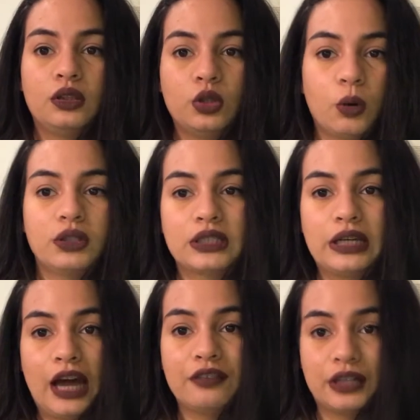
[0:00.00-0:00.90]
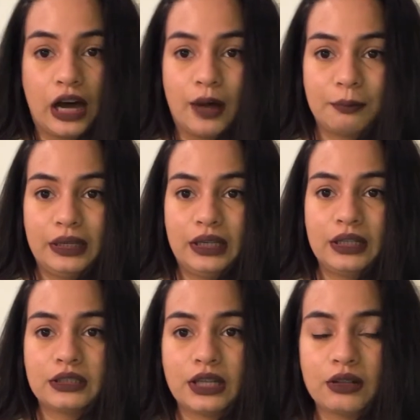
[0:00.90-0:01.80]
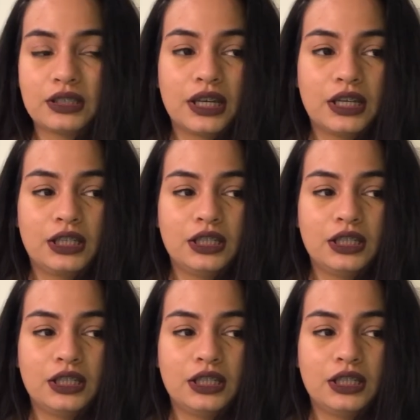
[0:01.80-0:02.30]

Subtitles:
no one's gonna have a copy, so I was like,